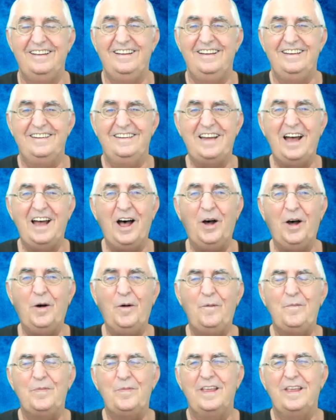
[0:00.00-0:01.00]

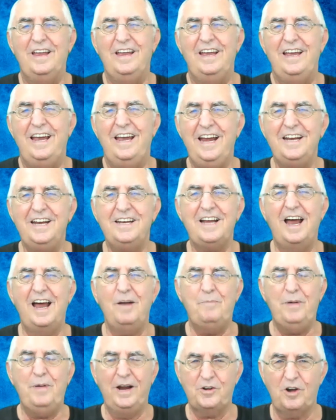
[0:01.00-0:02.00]
So he's got
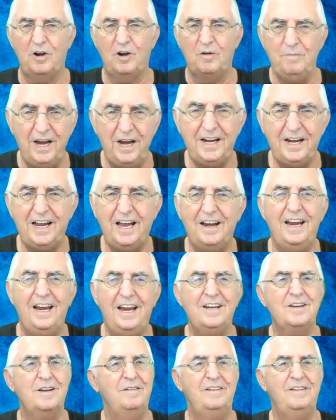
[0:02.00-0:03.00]
a picture of me
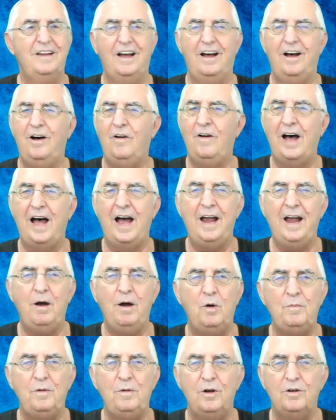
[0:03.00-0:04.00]
he said,
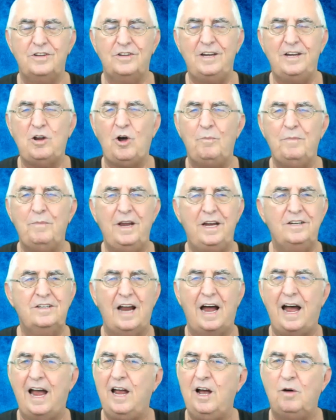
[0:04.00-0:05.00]
he told me,
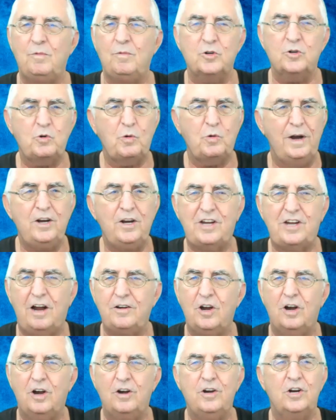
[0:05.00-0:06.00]
I almost reached out
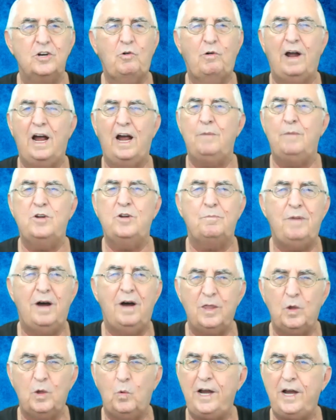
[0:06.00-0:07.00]
there and just grabbed you
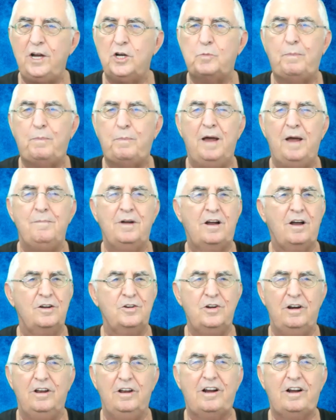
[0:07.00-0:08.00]
by the waistband because
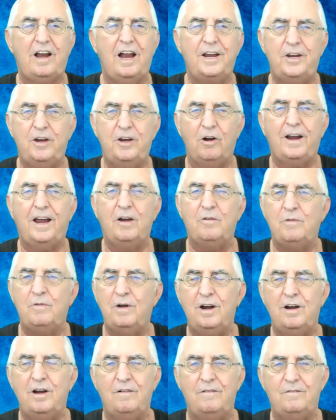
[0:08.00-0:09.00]
you look like you're getting
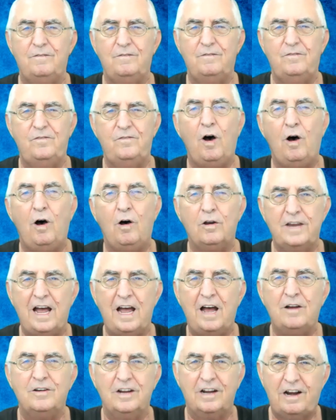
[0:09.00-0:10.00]
ready to fall
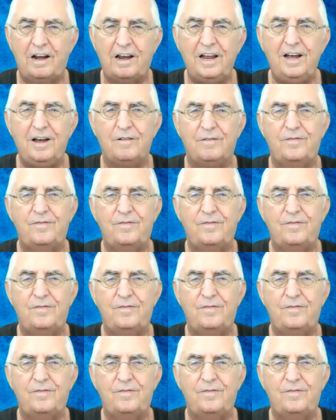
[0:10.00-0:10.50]
down the cliff.